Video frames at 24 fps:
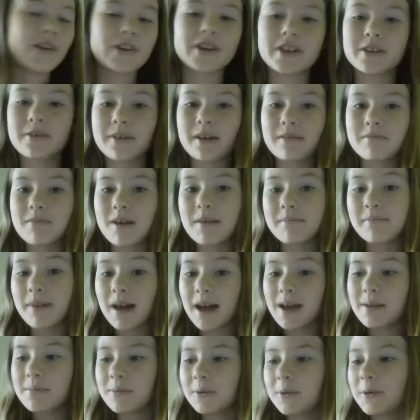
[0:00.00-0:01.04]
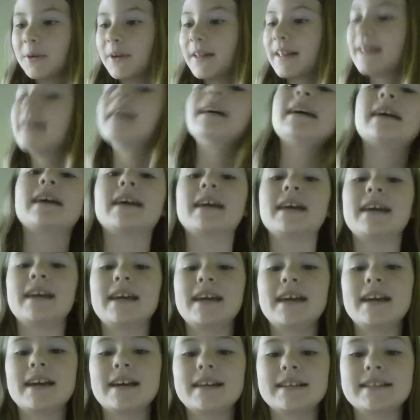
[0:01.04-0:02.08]
I already read my Bible
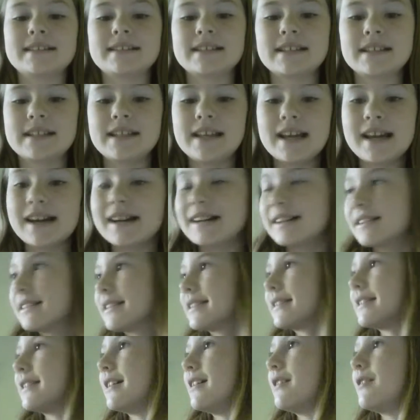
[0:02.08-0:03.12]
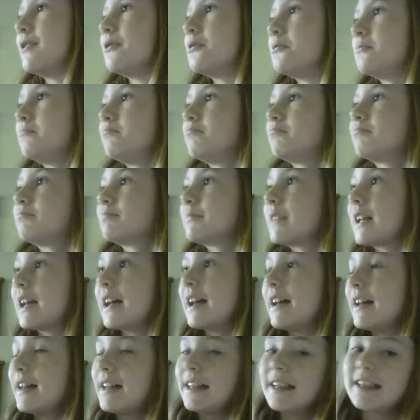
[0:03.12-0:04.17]
and yeah so
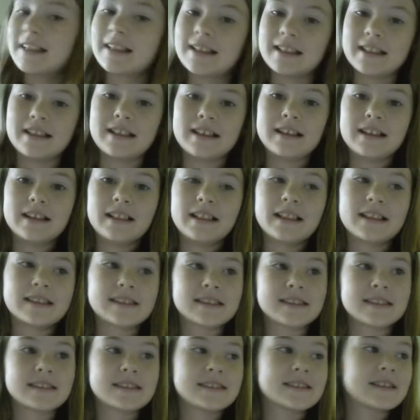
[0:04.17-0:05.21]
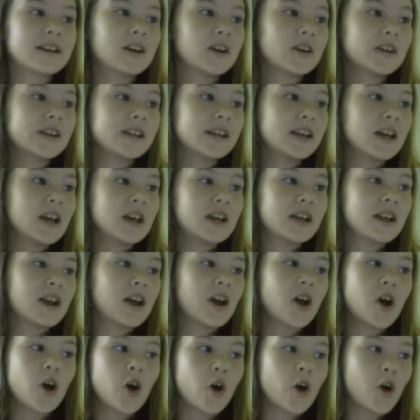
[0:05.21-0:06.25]
let's get started
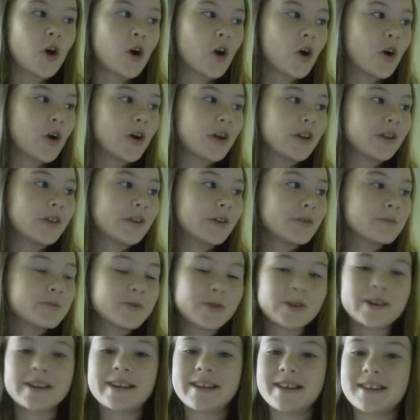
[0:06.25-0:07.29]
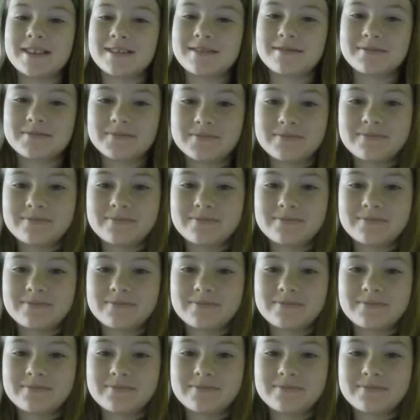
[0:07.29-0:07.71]
on the morning